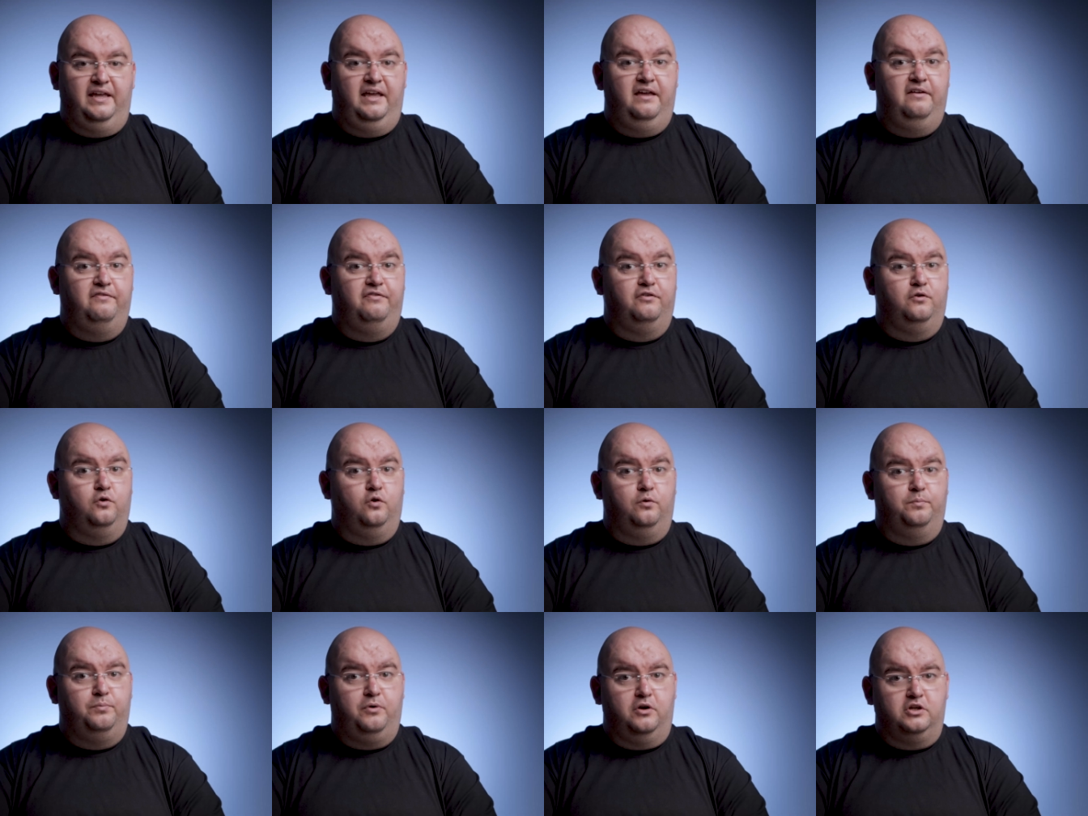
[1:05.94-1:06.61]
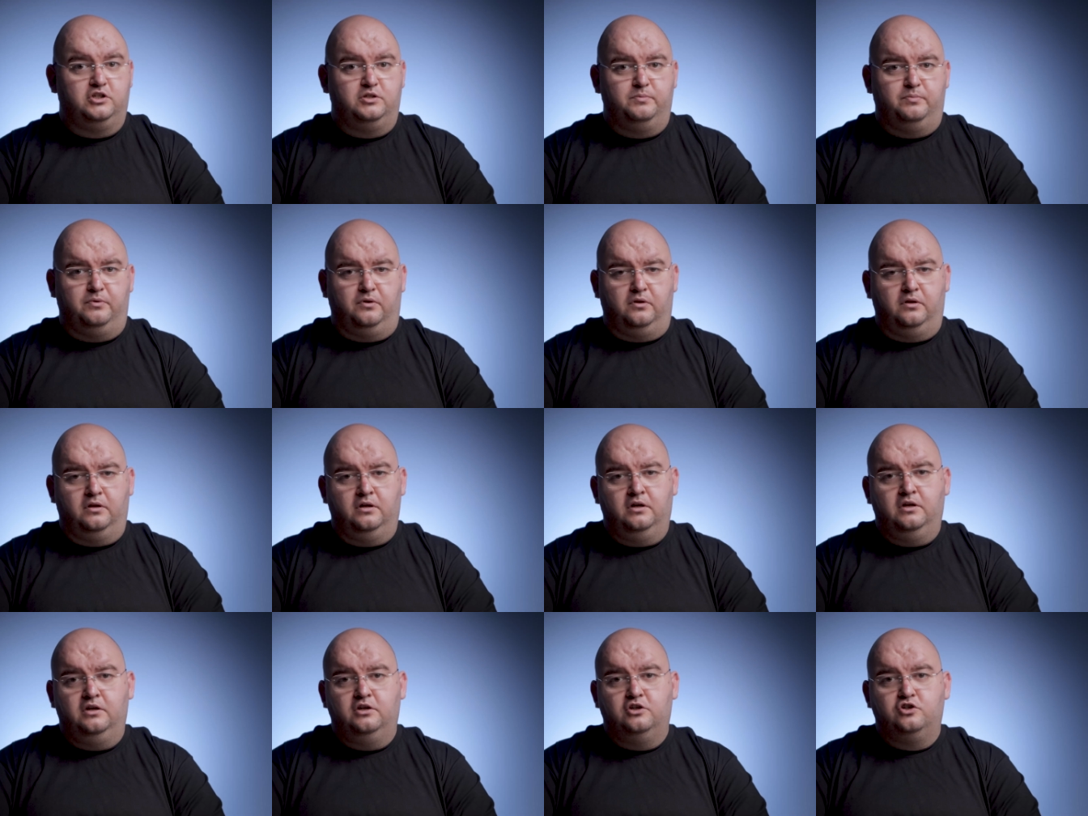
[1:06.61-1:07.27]
If at all
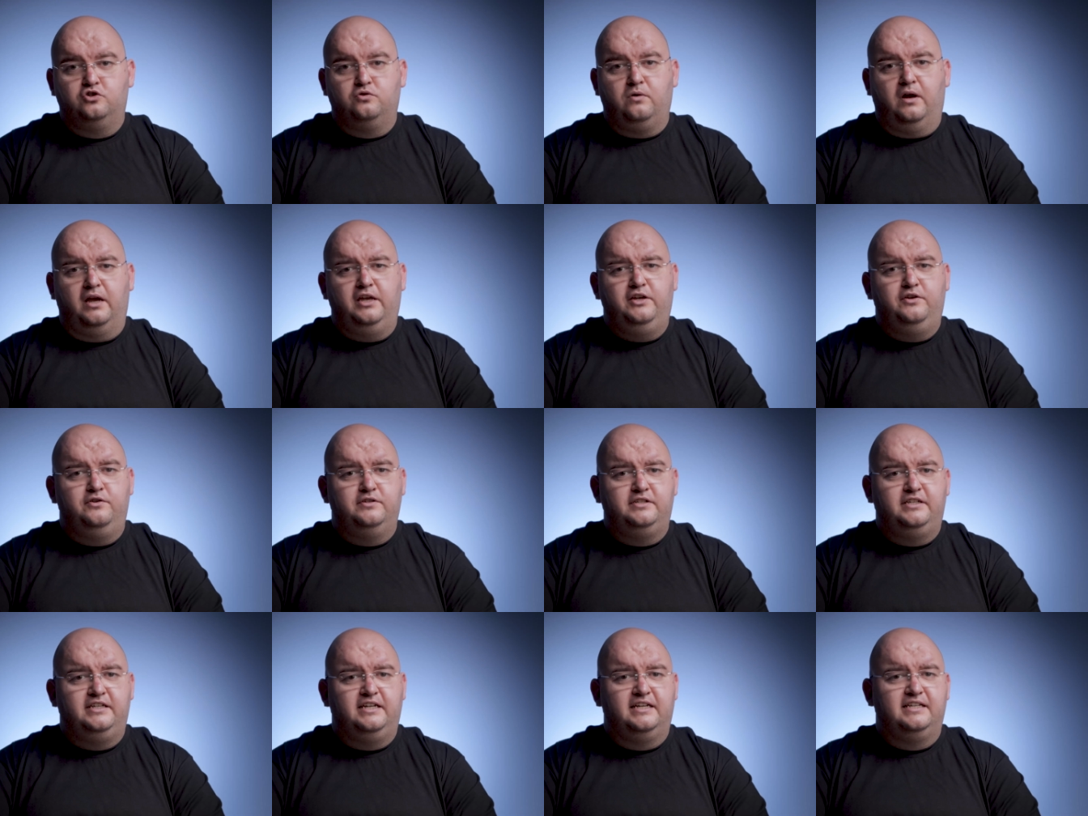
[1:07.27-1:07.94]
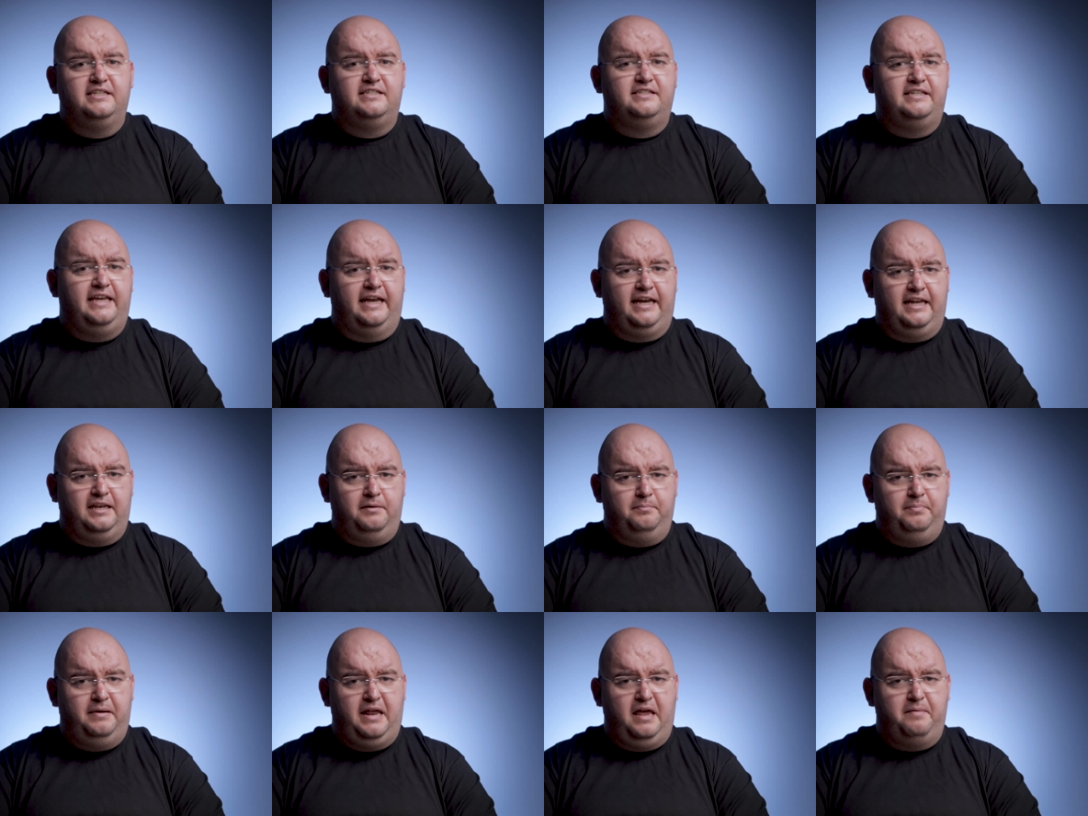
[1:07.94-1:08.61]
possible, try using a
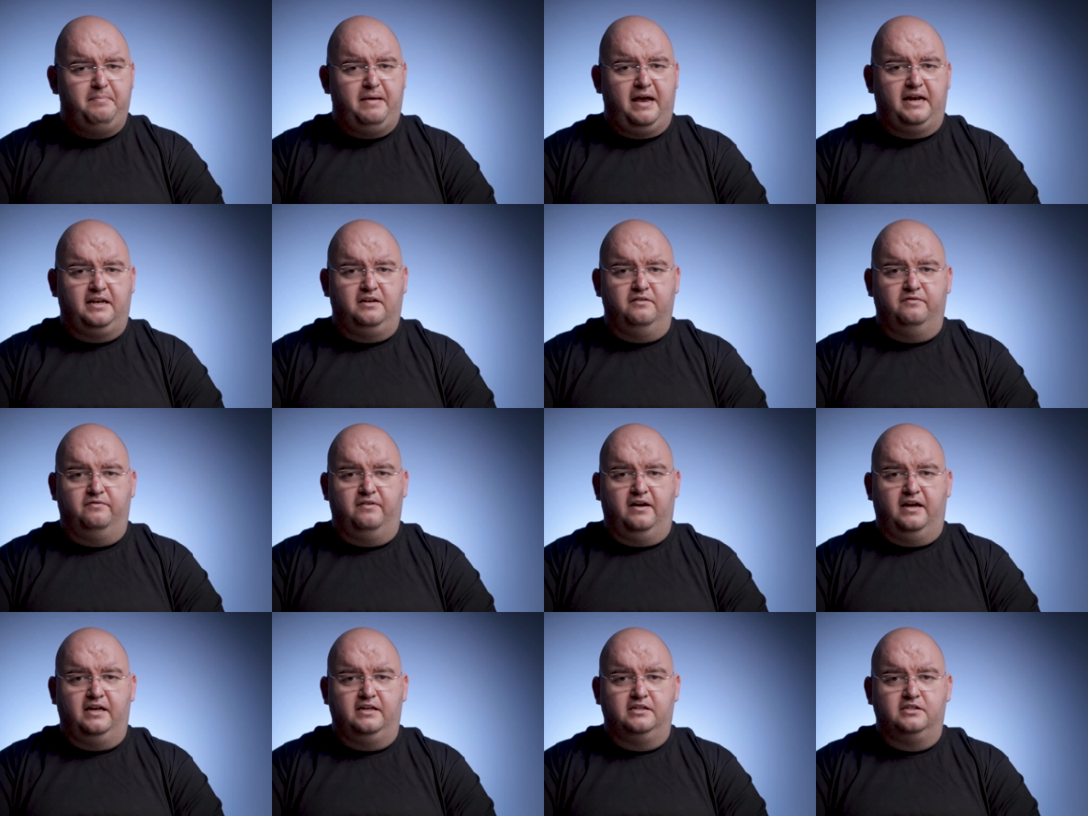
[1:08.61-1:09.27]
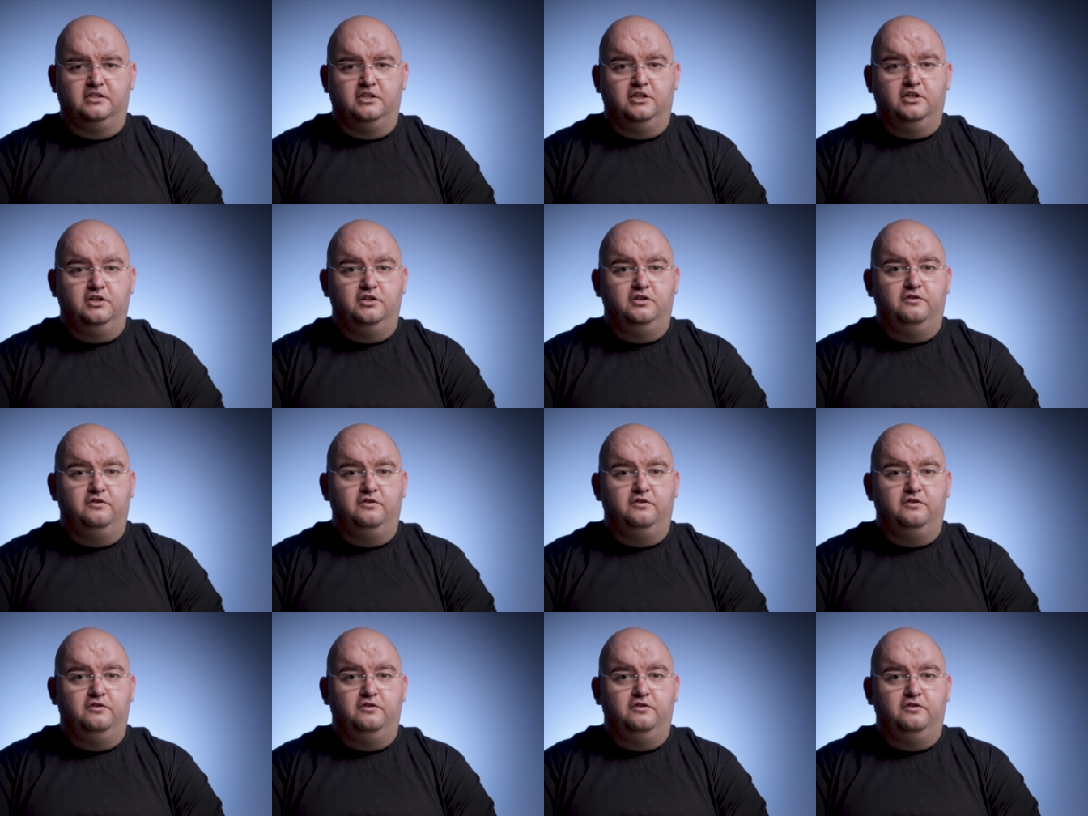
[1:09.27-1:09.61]
second playback device